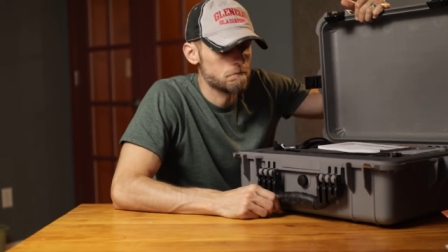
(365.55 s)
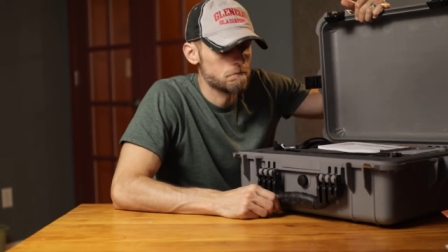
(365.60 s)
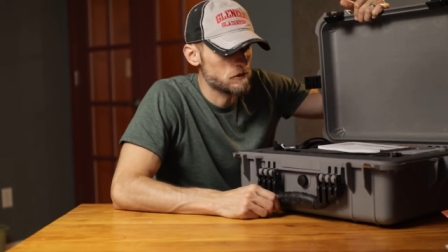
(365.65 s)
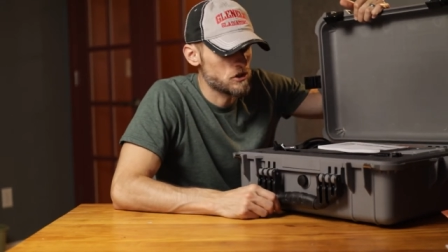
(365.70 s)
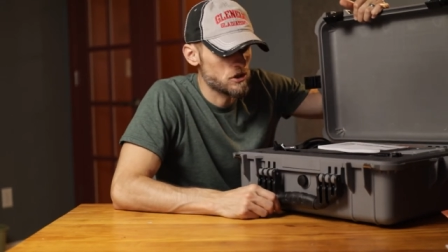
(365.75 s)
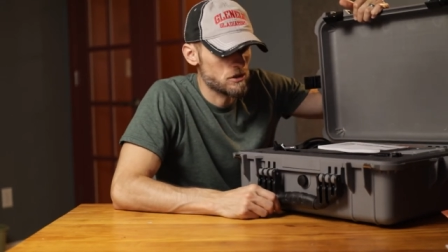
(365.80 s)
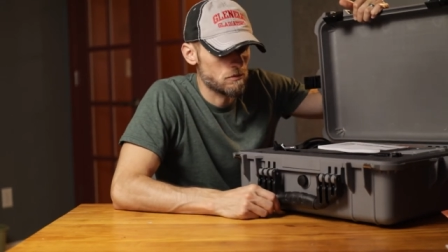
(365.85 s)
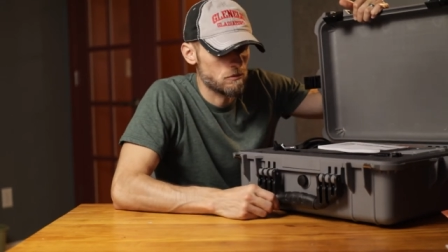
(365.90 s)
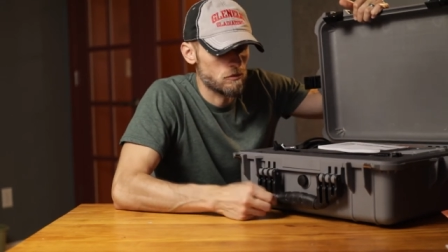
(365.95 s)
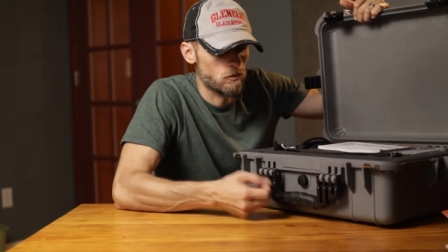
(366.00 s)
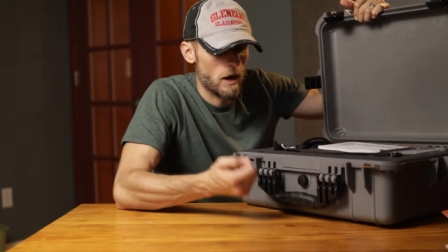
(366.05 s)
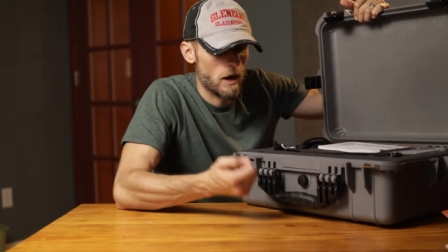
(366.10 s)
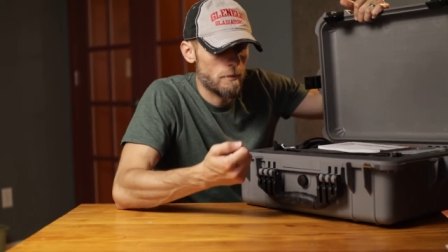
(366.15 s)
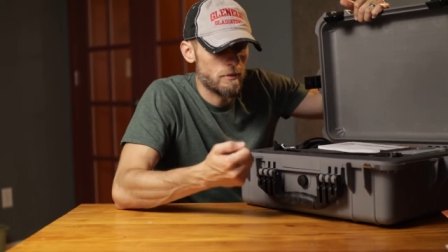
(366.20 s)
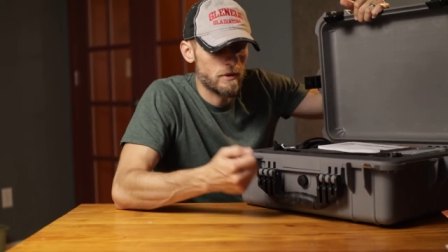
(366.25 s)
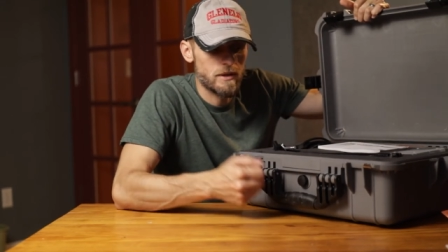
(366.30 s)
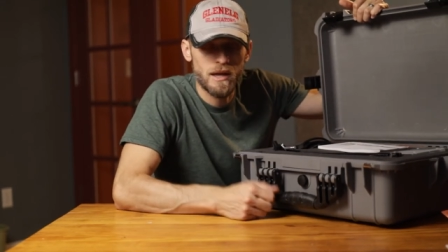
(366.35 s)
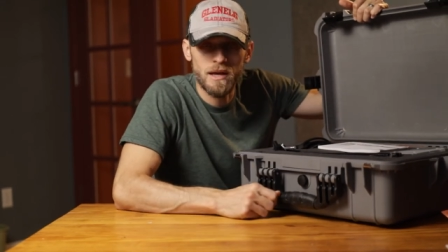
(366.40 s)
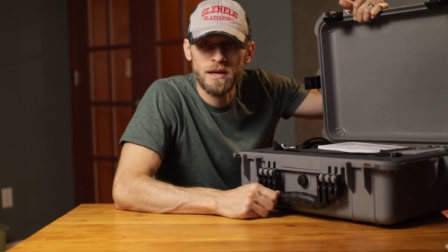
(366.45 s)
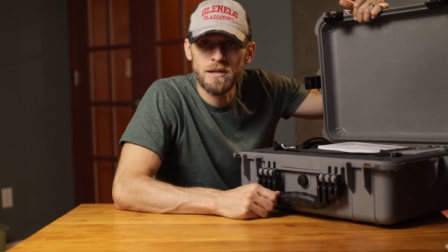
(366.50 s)
just grab
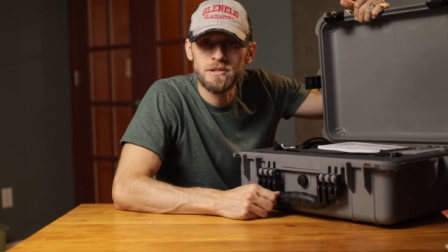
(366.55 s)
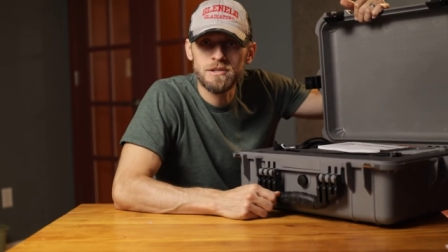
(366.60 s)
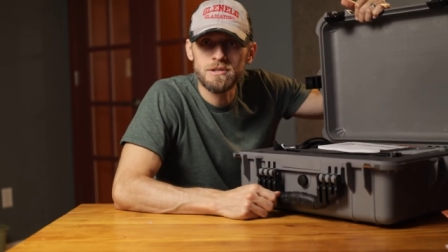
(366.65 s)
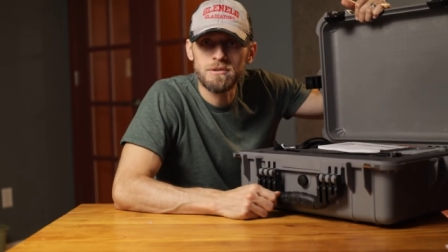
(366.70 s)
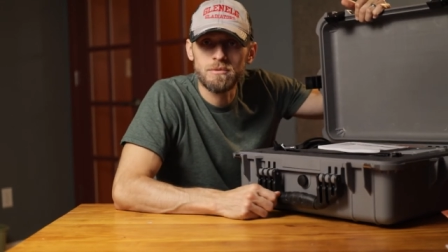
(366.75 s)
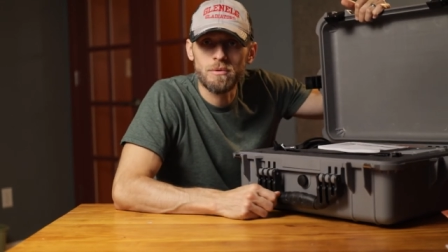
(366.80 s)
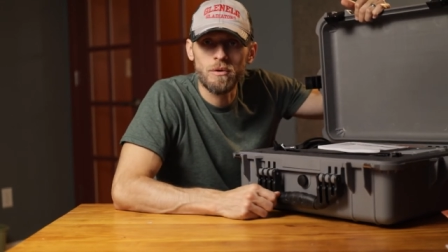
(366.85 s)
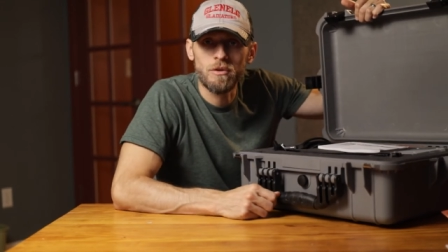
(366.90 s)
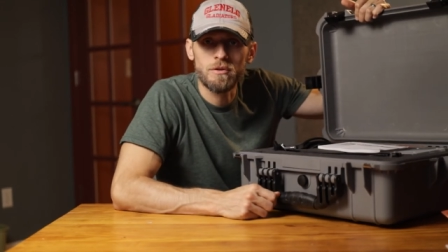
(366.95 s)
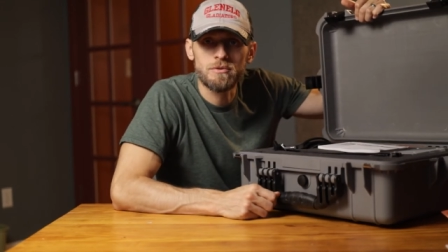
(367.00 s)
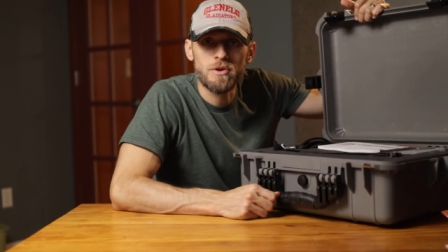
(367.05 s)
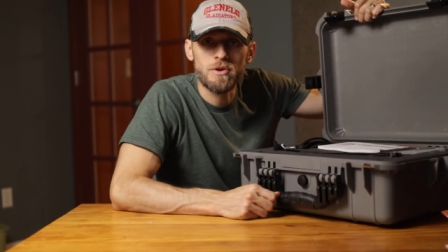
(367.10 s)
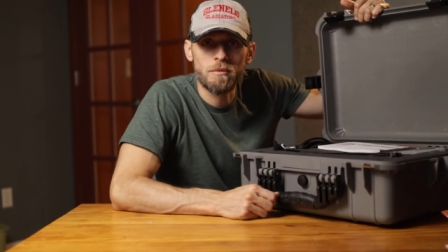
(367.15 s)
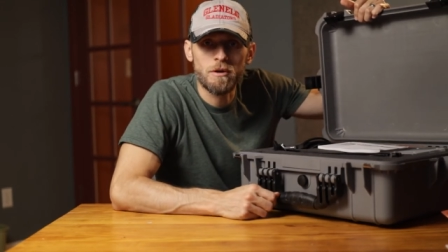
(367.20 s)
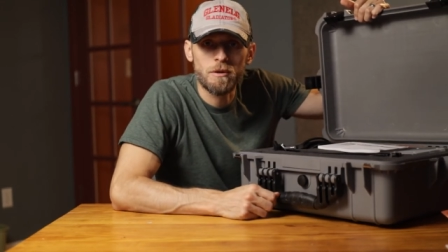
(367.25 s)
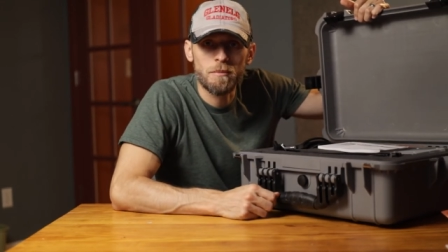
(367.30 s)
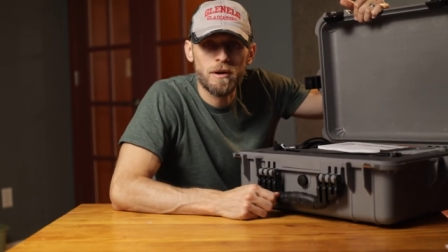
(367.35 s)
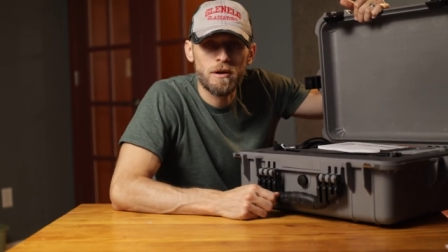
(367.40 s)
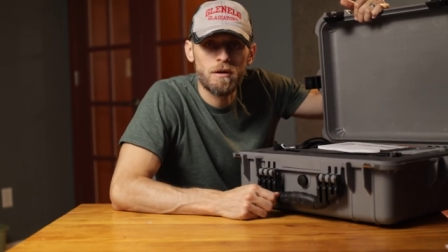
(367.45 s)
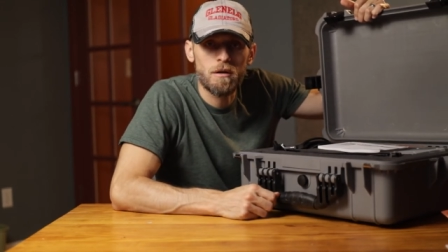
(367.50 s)
the case, throw it in the
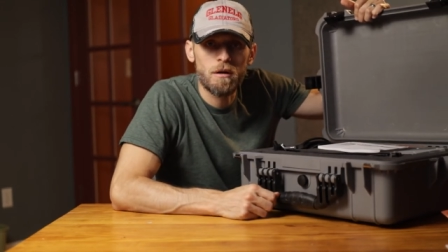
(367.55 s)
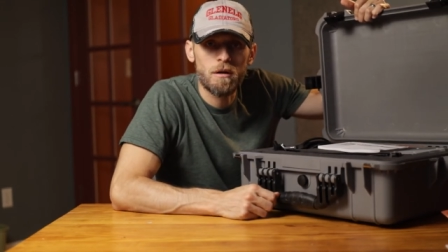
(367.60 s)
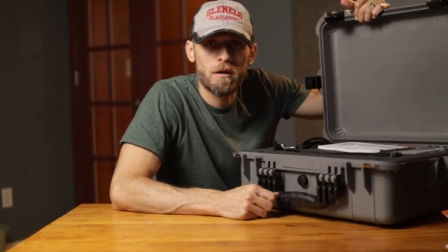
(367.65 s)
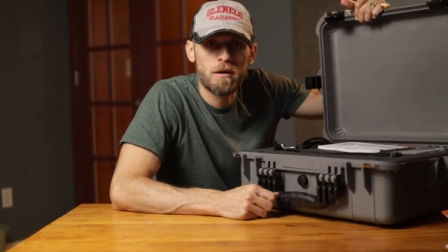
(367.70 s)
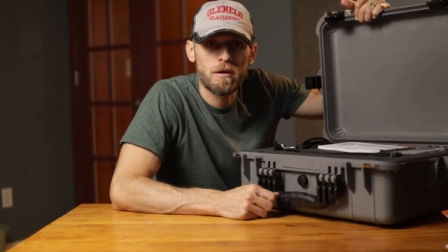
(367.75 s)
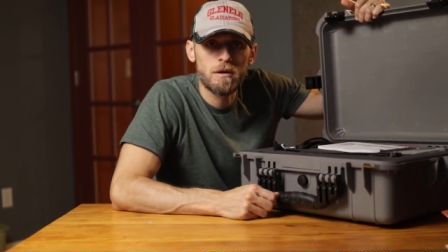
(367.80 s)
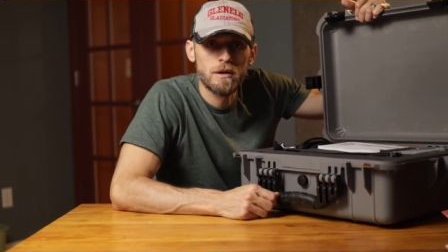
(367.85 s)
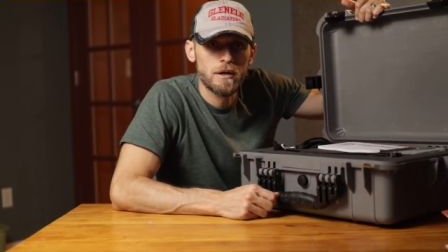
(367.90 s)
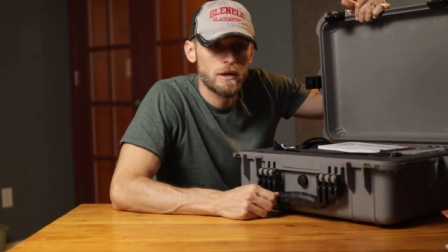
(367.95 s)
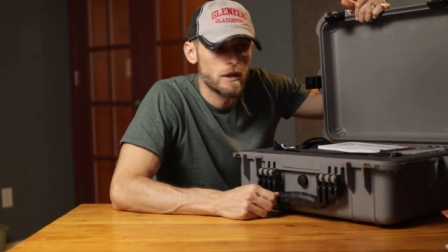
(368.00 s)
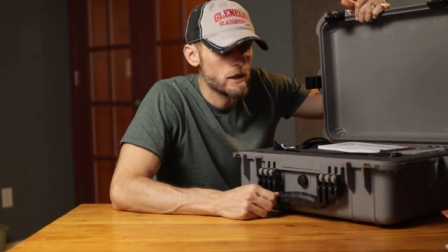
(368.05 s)
trunk of my car,